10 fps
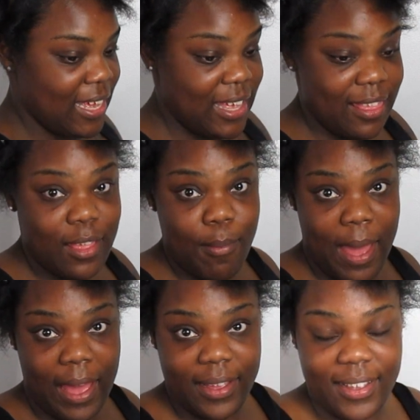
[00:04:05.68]
in the
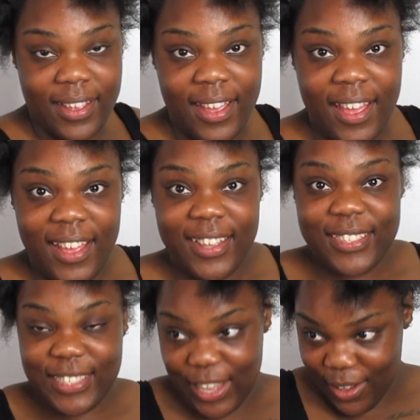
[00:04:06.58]
back.
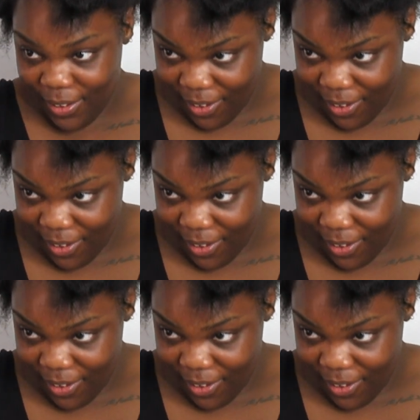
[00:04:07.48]
So